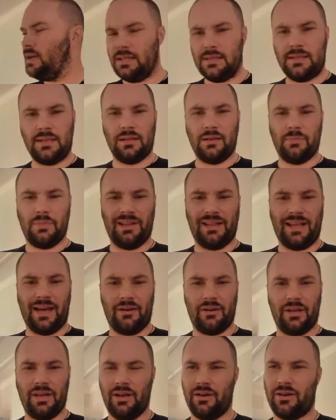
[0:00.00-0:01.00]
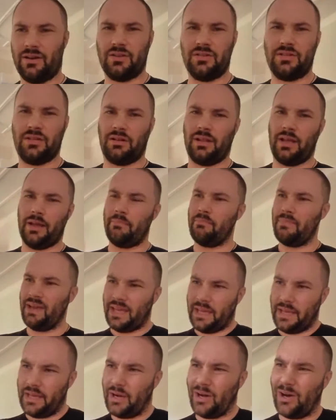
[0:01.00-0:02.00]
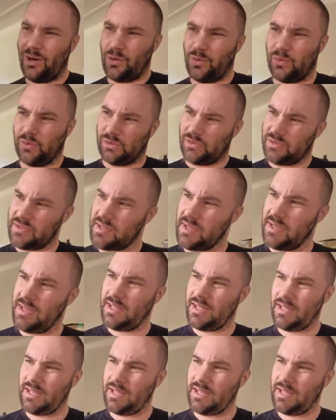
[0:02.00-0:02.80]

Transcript: It's a little bit loud here because they're like making holes